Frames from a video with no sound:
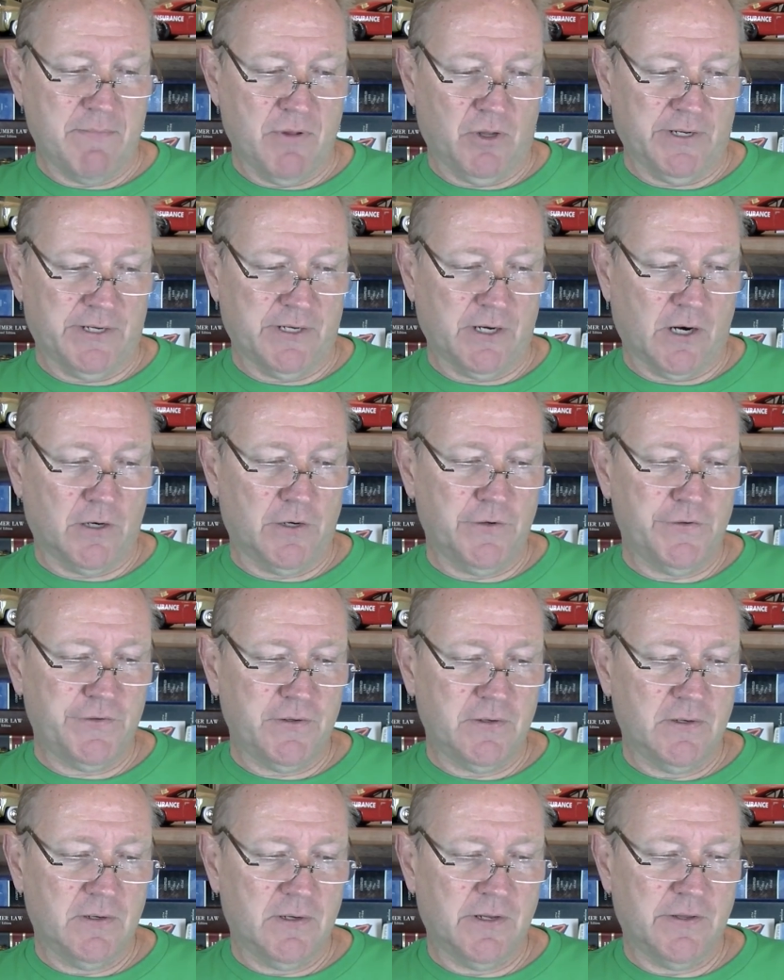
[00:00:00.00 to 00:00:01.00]
million
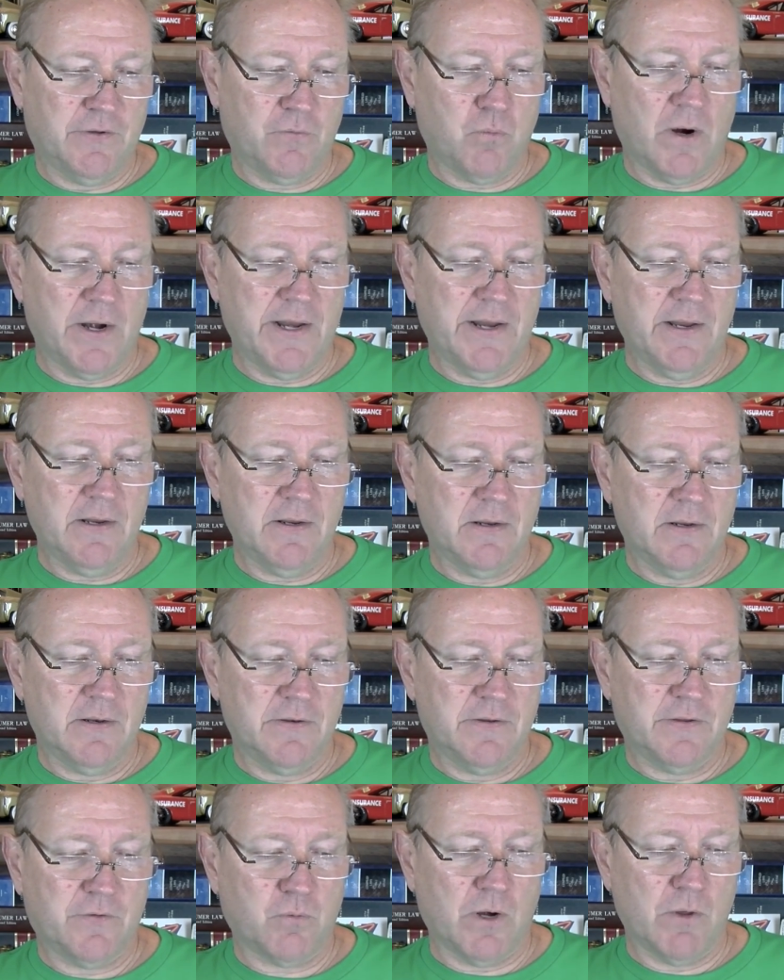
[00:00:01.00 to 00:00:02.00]
in 20
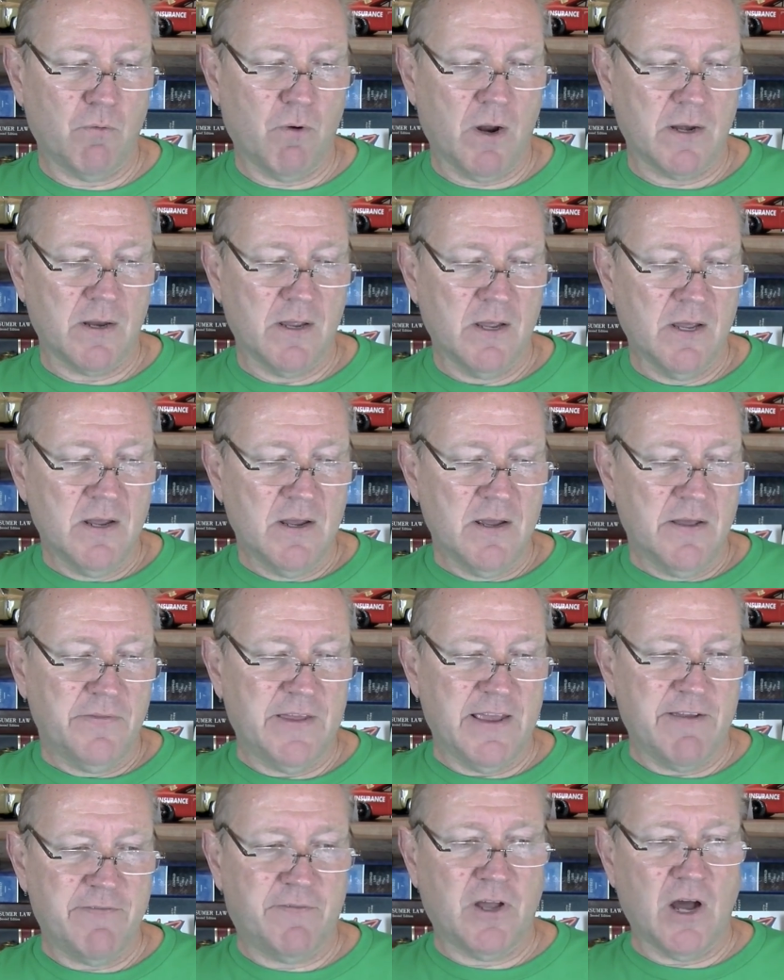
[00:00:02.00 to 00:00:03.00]
to 21.
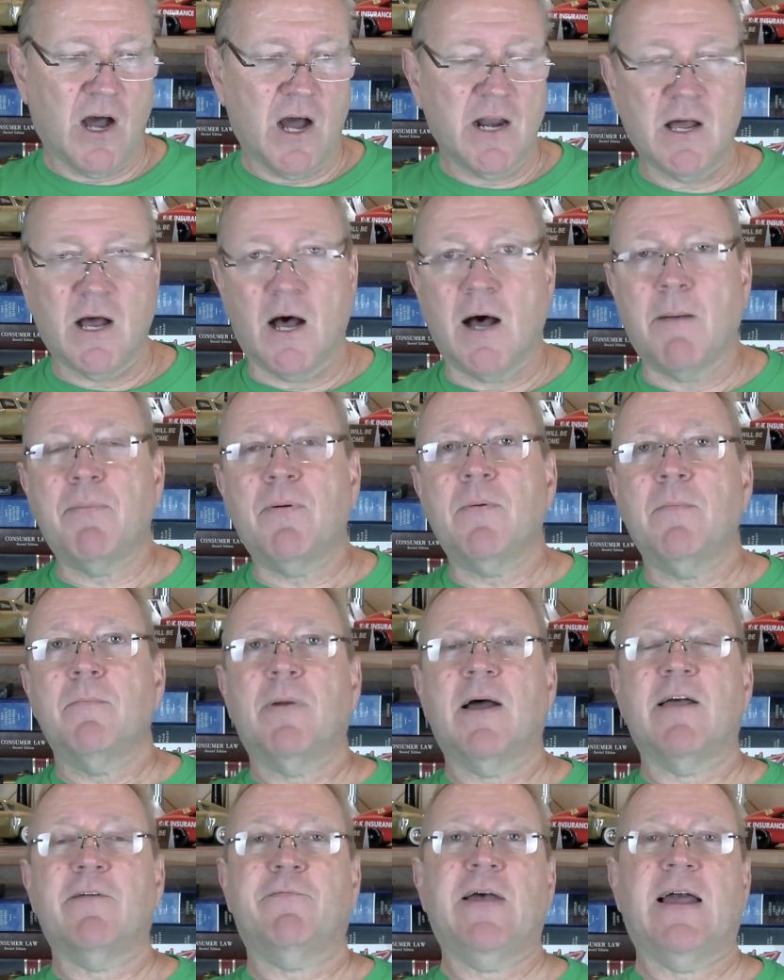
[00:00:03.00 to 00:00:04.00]
They've gone up
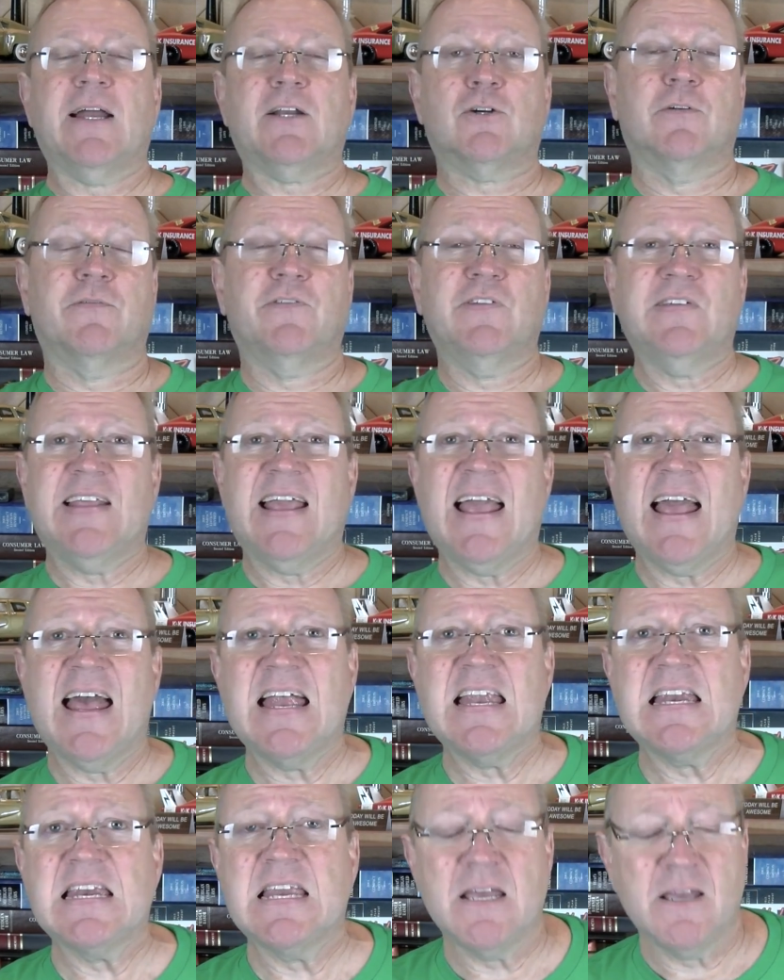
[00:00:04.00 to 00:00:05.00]
by a factor of
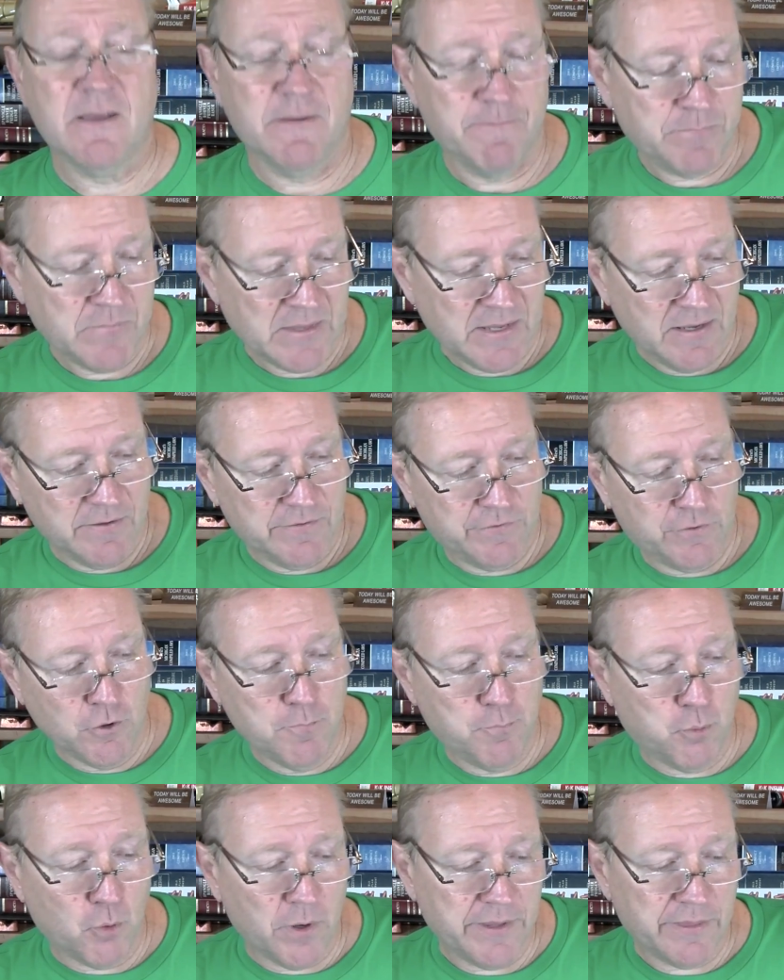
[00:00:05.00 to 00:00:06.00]
10,
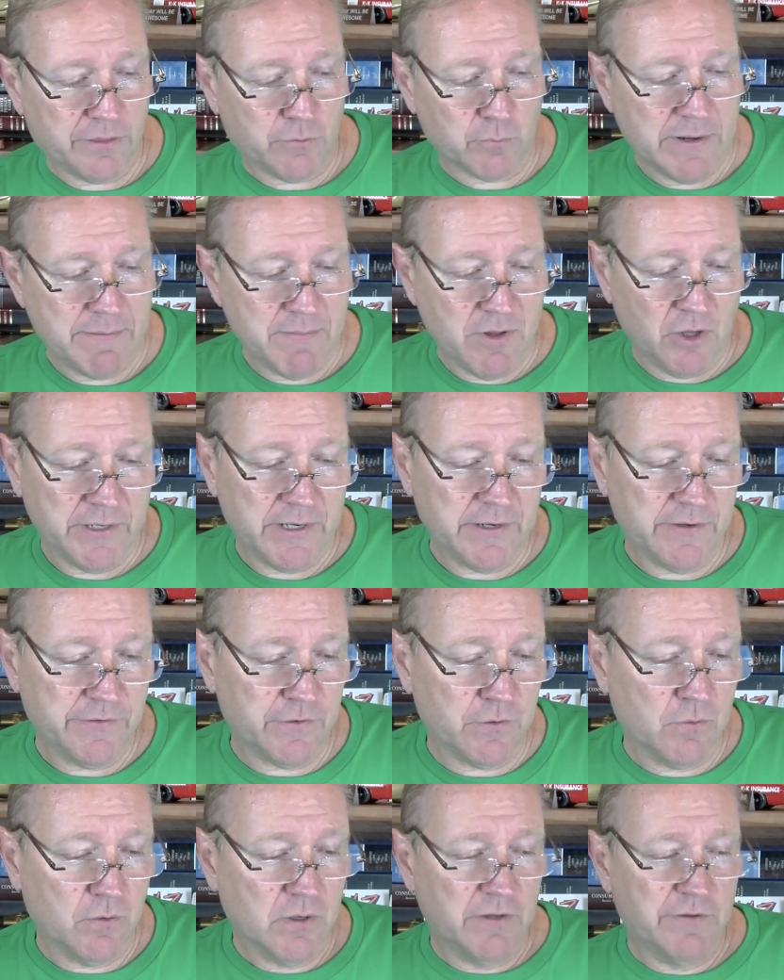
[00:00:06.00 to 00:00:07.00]
2.3 million
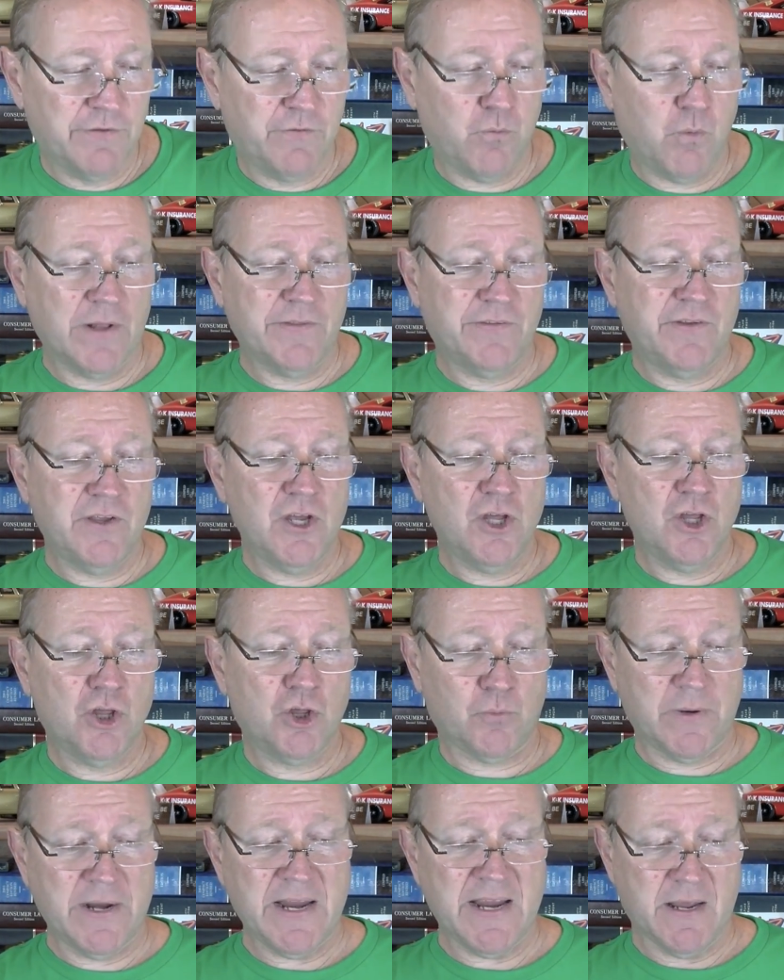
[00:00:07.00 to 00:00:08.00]
to
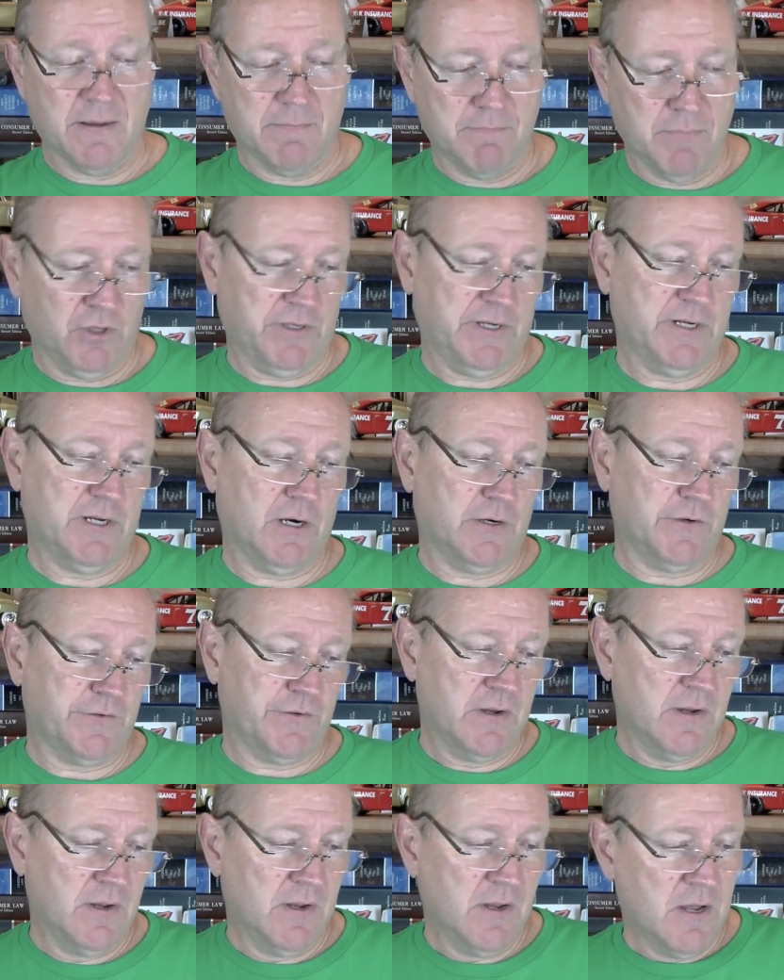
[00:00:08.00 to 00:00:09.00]
23 million
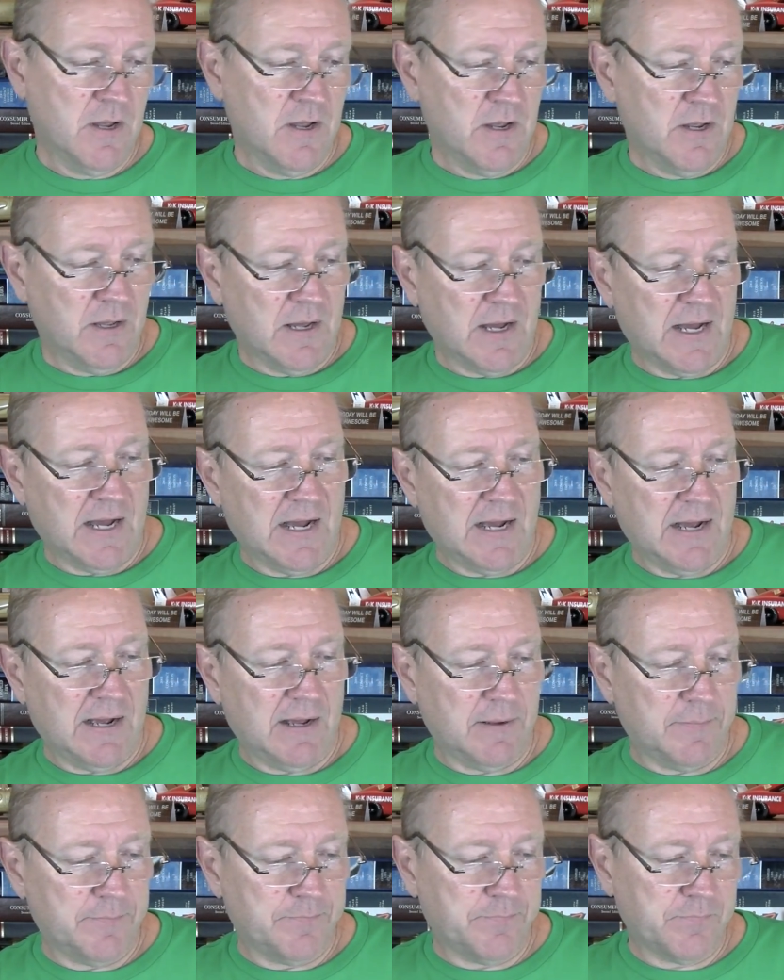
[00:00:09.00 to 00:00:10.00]
dollars.
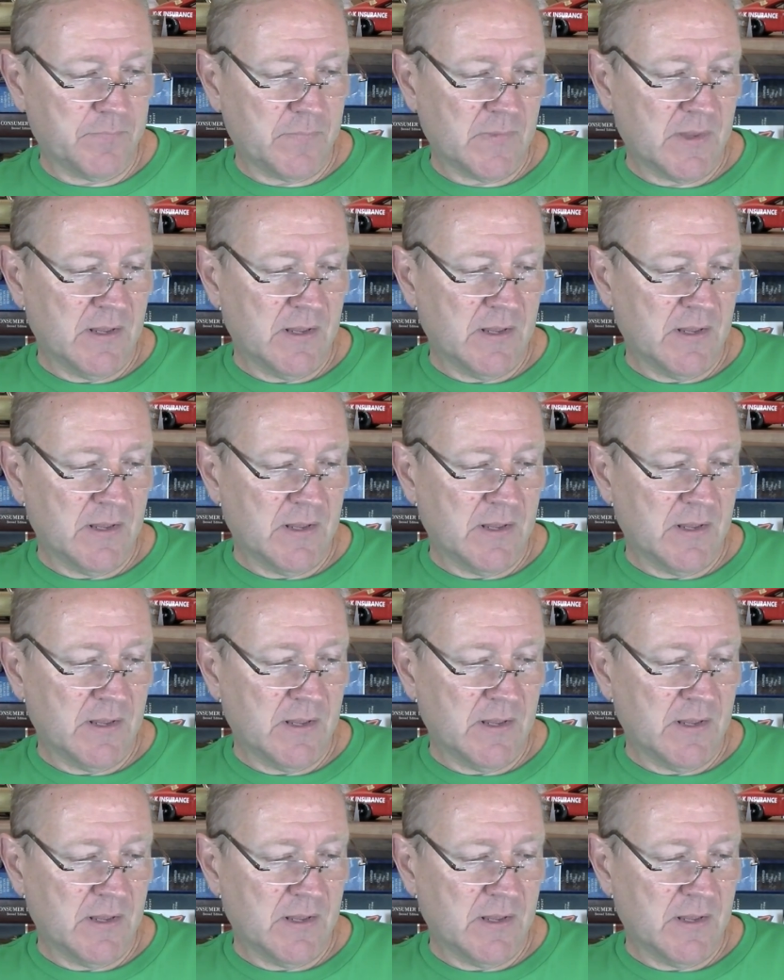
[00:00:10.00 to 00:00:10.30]
Um,